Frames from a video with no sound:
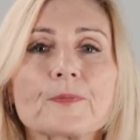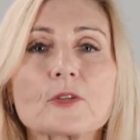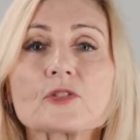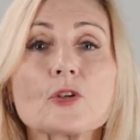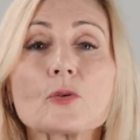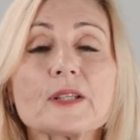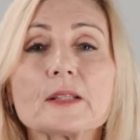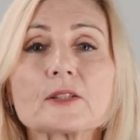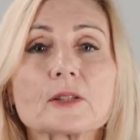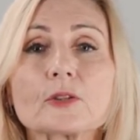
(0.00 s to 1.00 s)
there's no
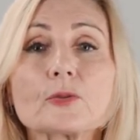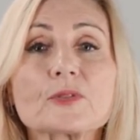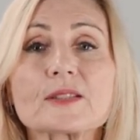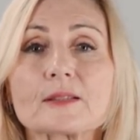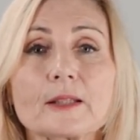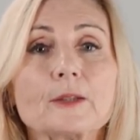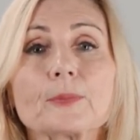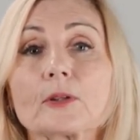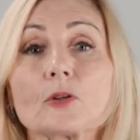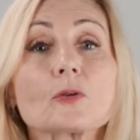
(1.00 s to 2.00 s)
need to lose sleep
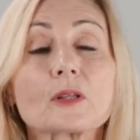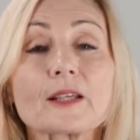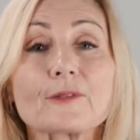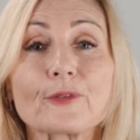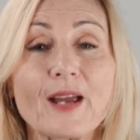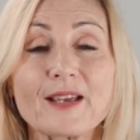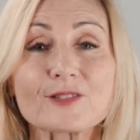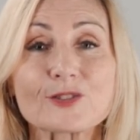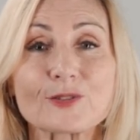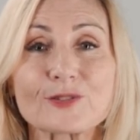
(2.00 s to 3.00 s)
Googling for
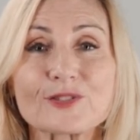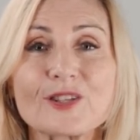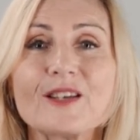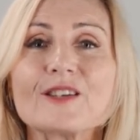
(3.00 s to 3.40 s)
answers.